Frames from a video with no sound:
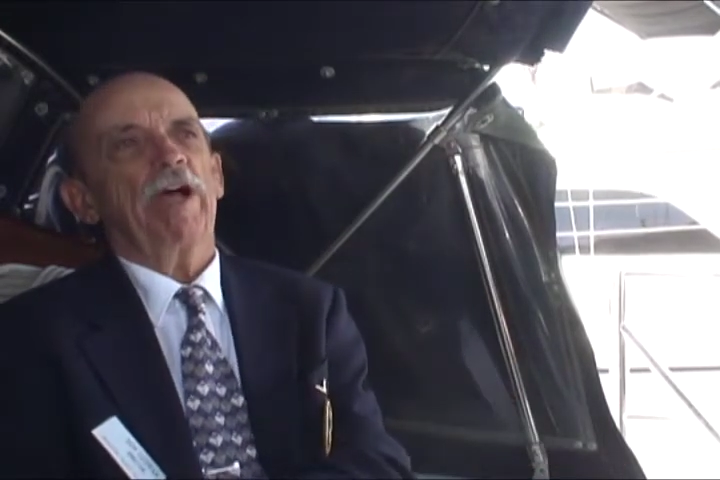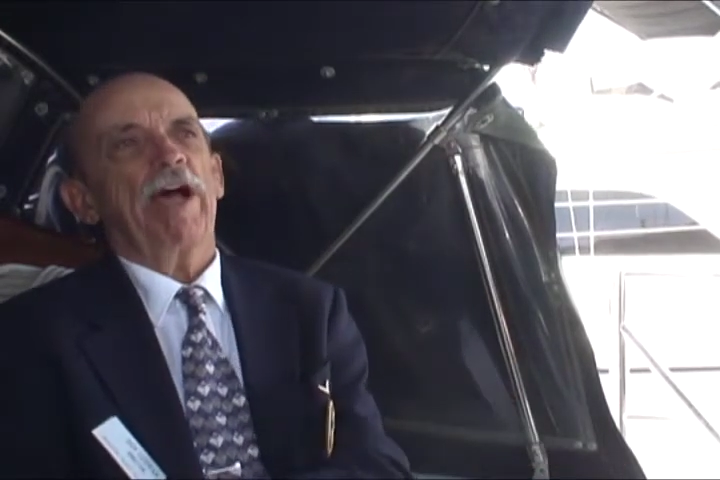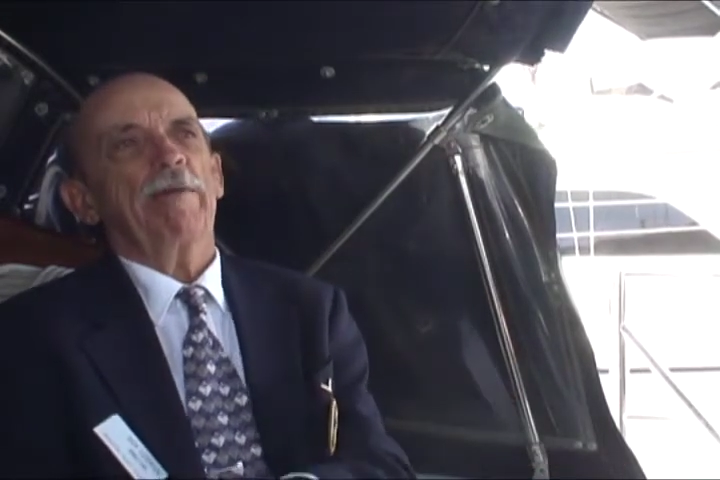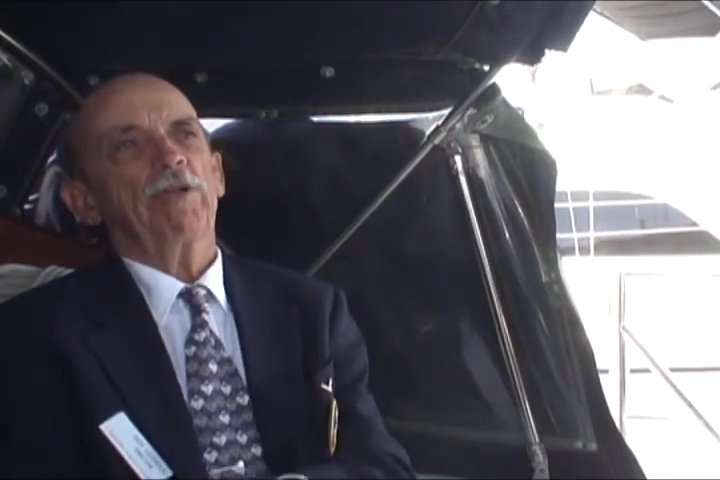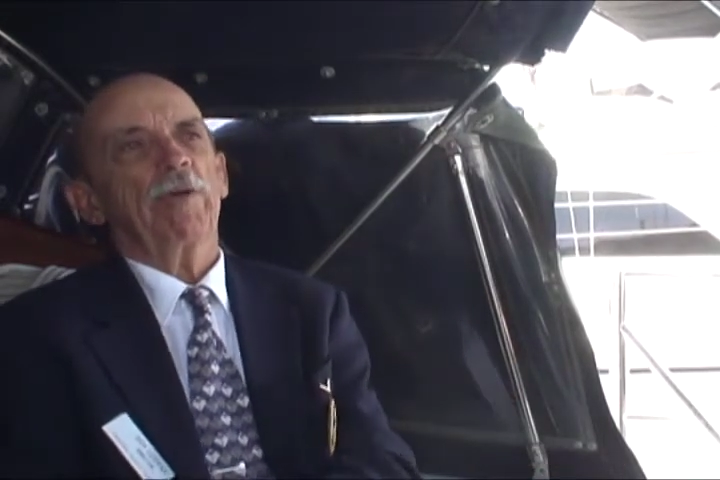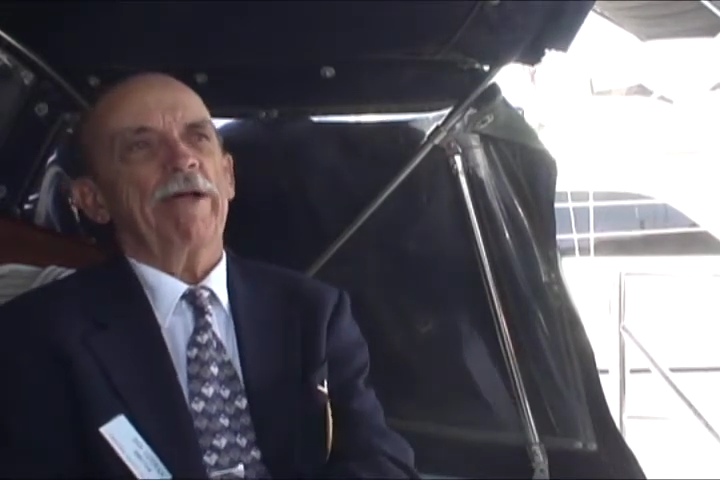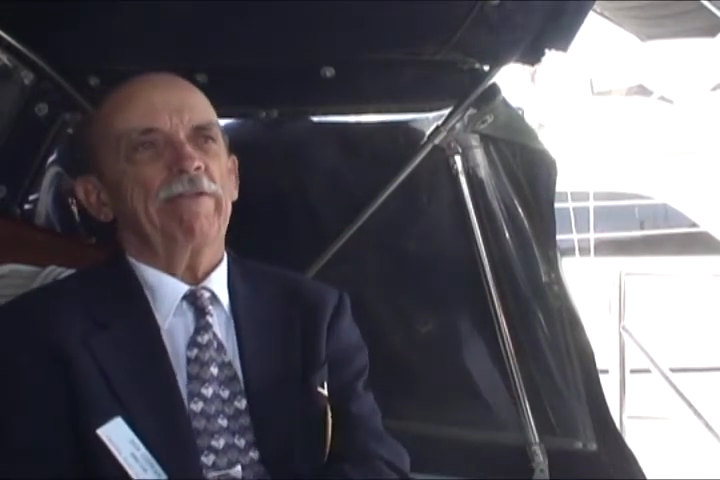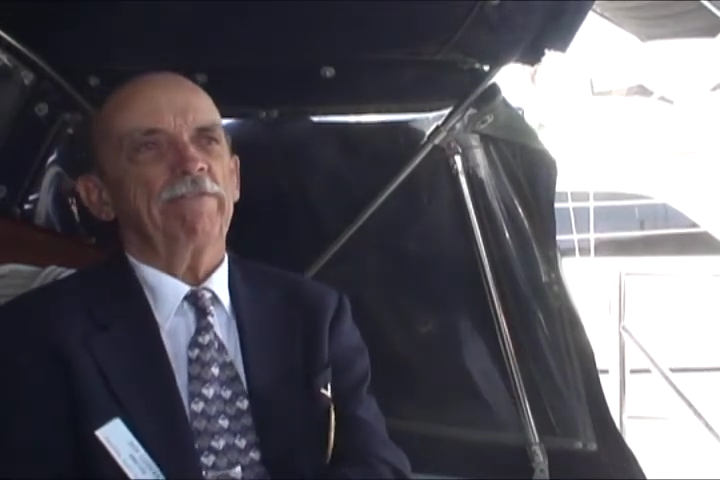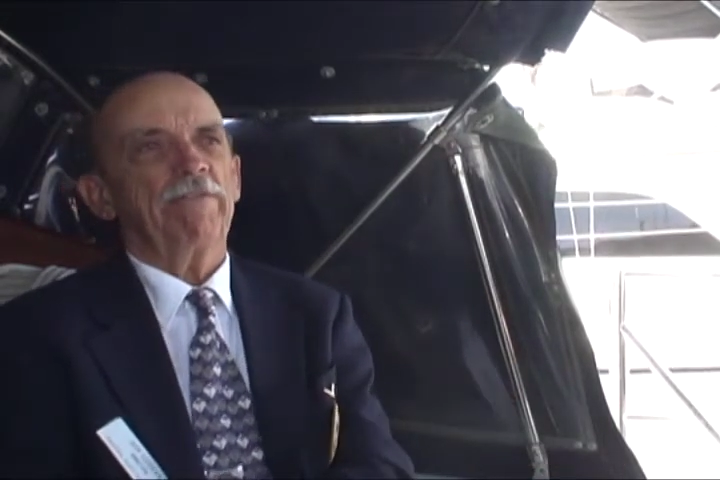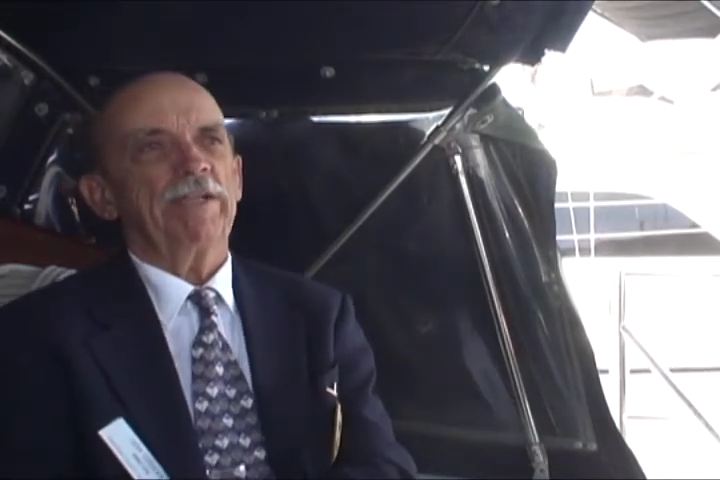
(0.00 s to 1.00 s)
I would go out in
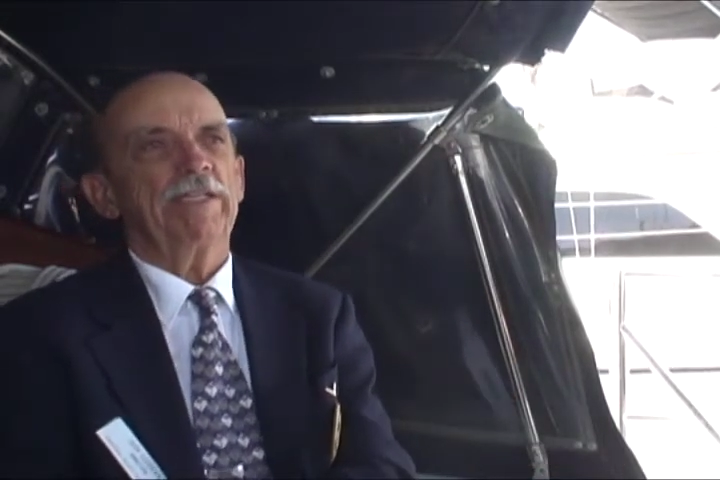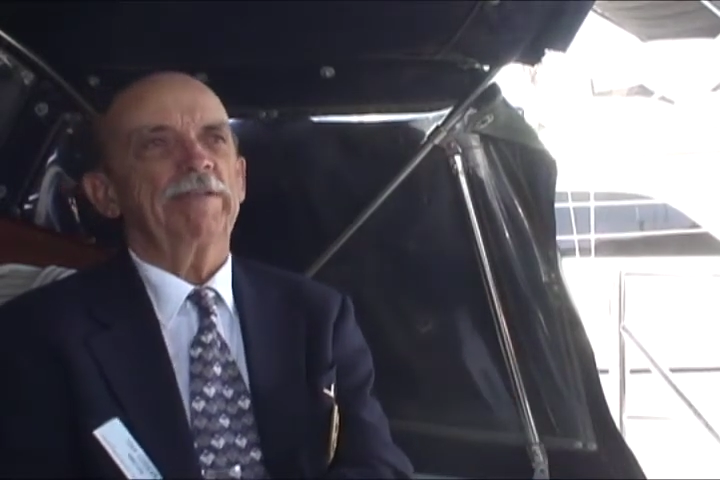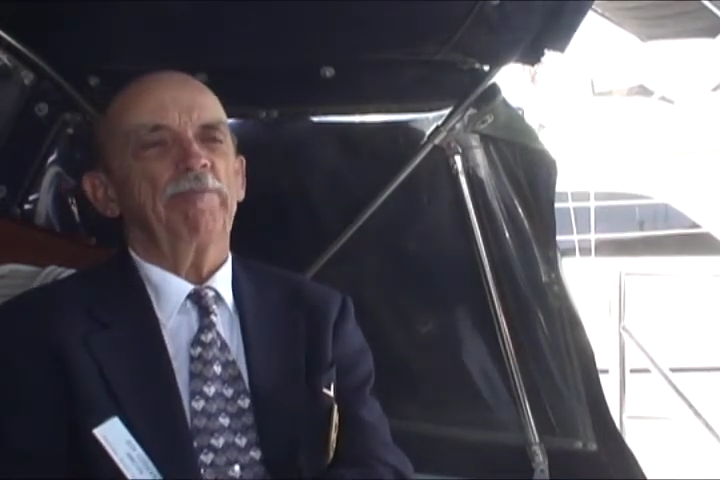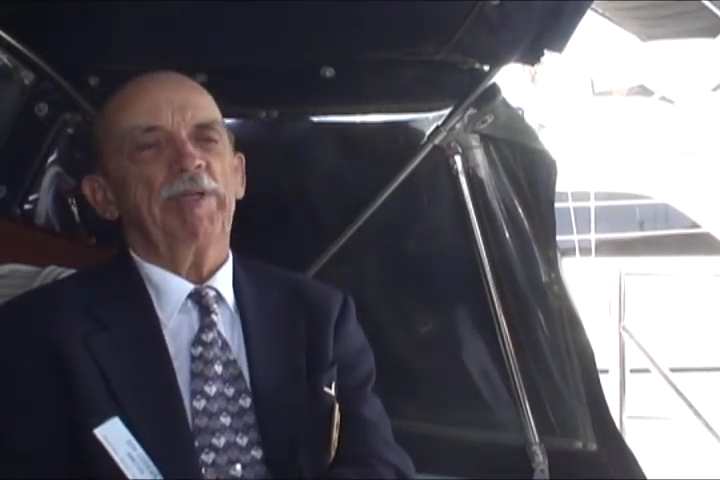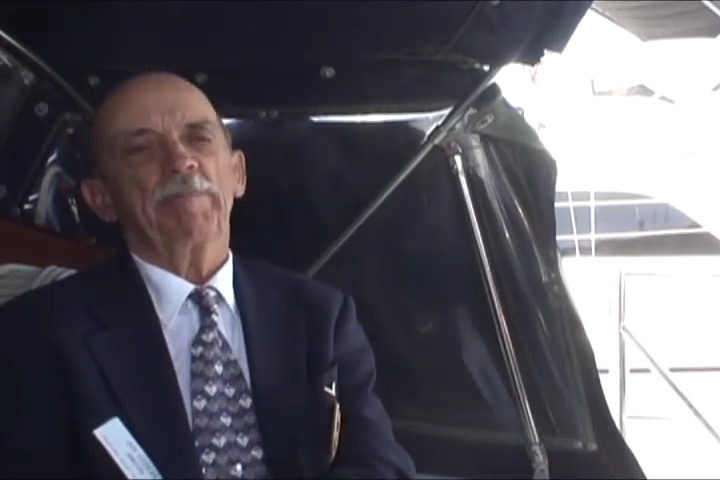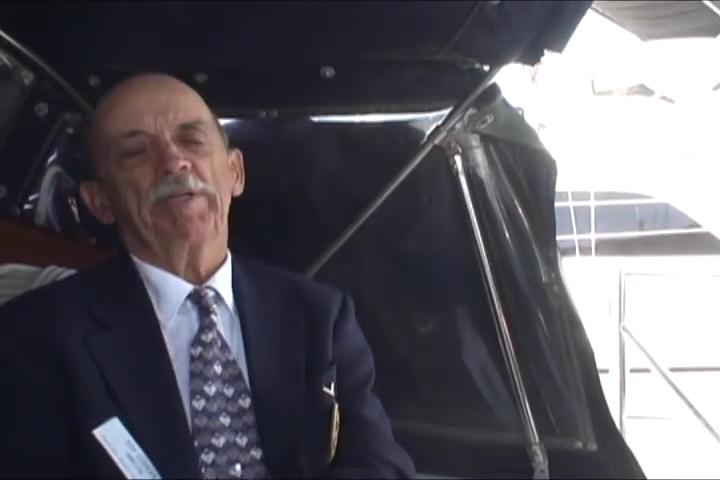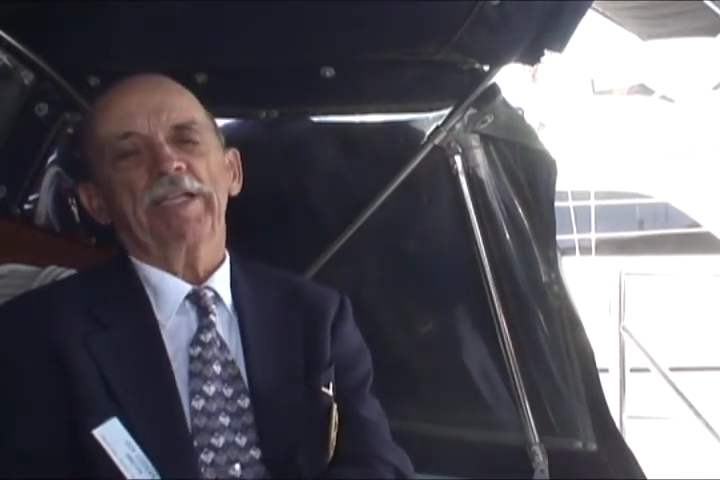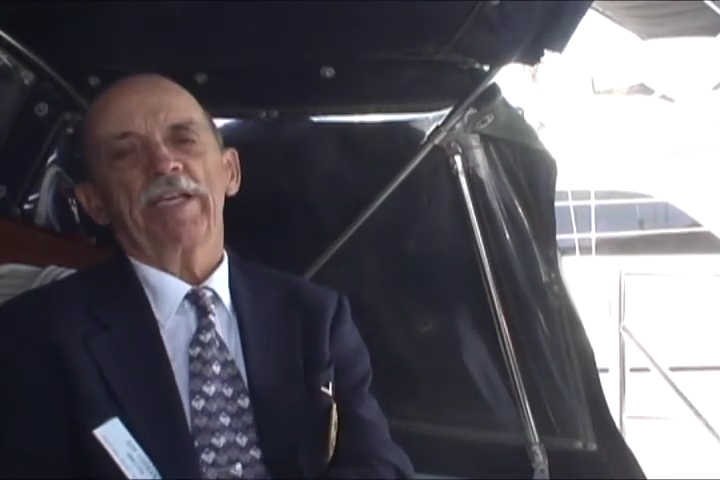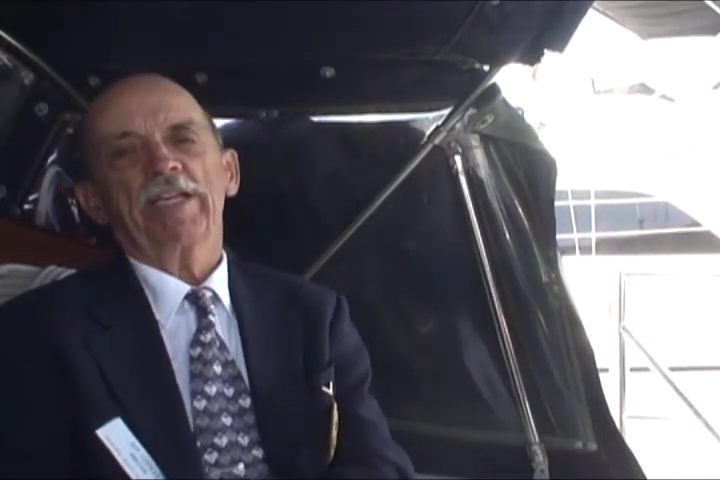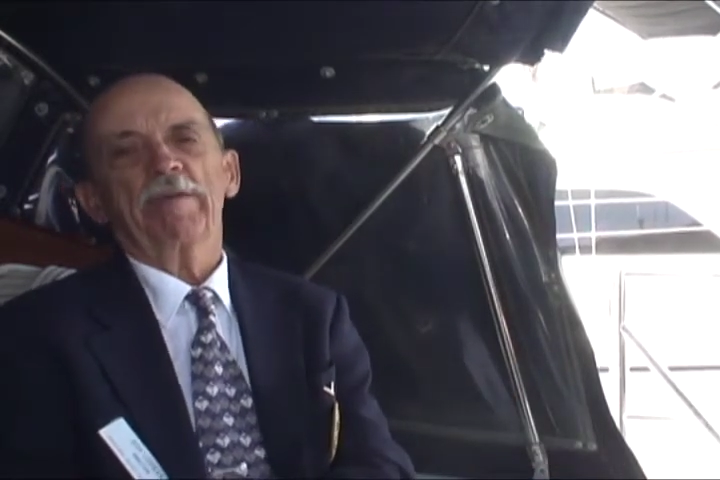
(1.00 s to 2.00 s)
the field, it would be the
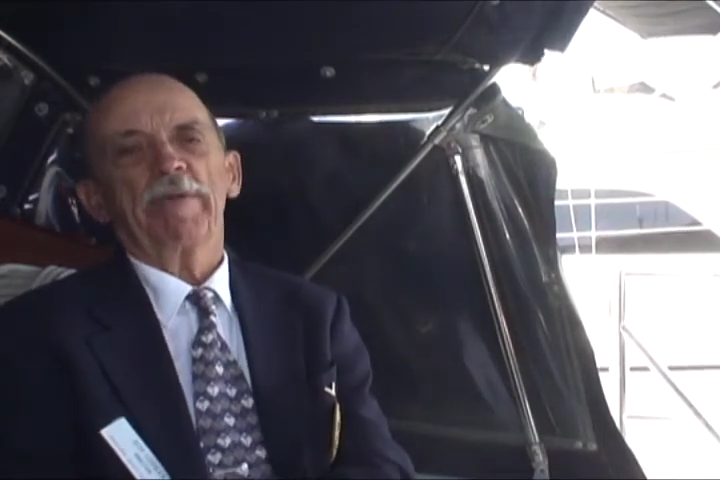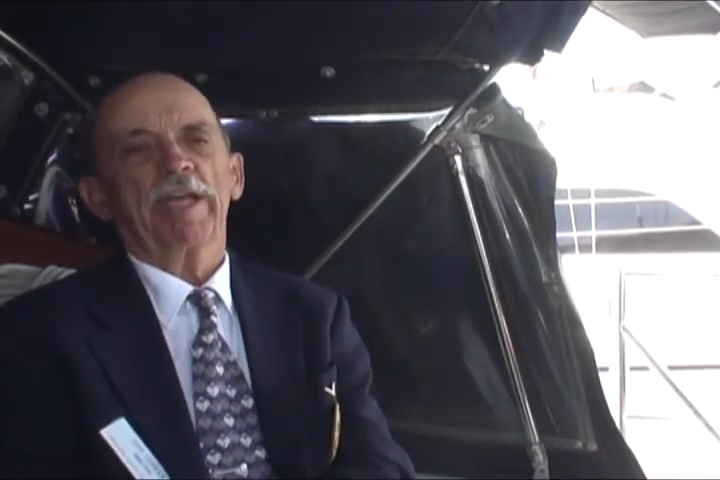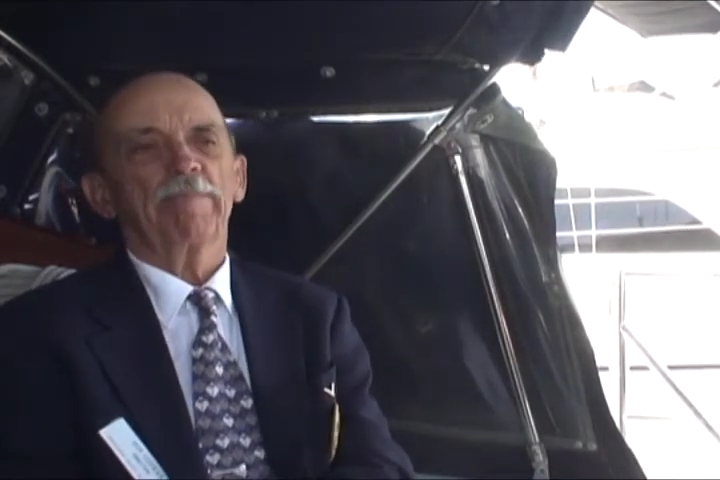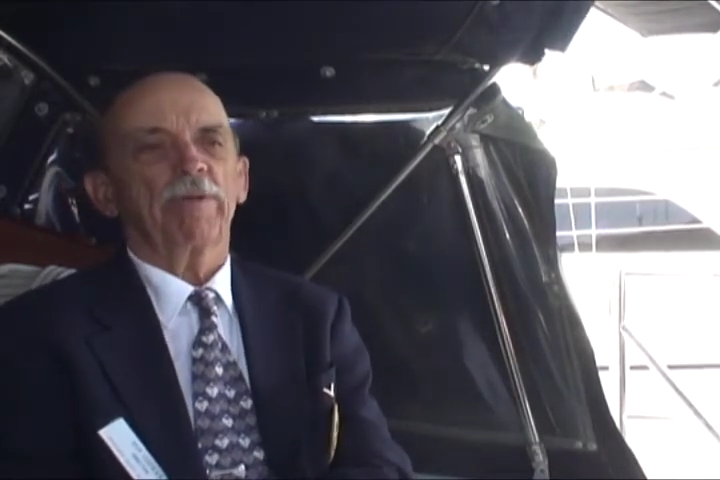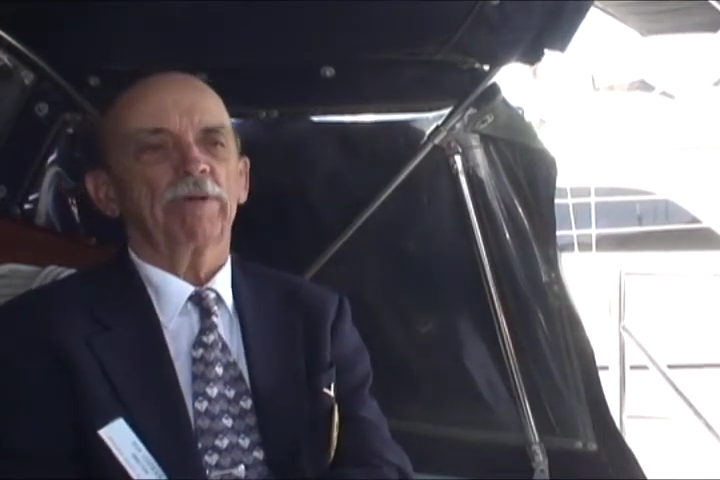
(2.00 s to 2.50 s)
battalion command